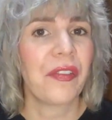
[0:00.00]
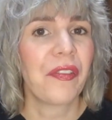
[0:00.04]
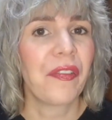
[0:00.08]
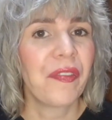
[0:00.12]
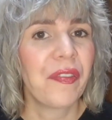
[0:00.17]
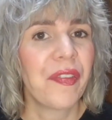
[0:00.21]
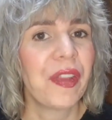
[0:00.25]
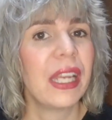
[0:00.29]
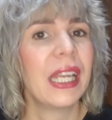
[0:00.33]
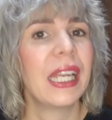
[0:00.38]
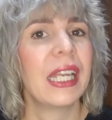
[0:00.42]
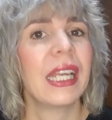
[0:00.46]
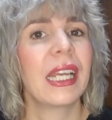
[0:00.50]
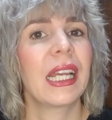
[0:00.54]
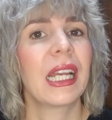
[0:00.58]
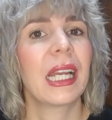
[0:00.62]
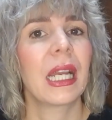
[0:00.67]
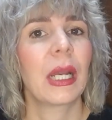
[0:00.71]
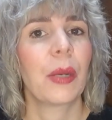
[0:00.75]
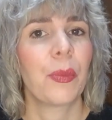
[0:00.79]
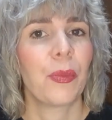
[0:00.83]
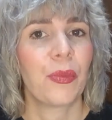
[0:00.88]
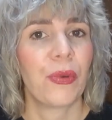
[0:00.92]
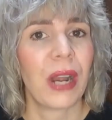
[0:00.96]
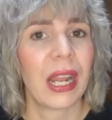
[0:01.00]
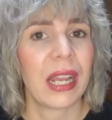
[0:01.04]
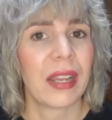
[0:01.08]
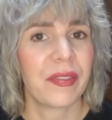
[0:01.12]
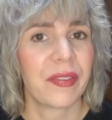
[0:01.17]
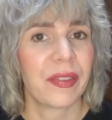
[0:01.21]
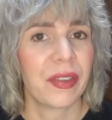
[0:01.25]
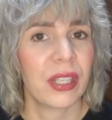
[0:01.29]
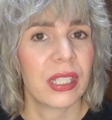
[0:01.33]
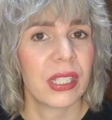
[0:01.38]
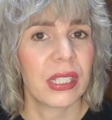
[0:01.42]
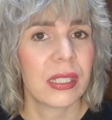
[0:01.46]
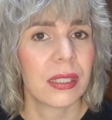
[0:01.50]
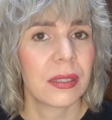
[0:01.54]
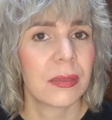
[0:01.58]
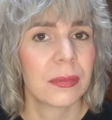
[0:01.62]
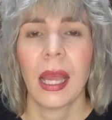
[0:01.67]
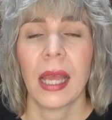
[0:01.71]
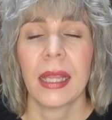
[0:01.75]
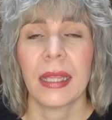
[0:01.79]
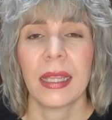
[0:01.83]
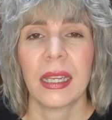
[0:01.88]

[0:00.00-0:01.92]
a filling breakfast.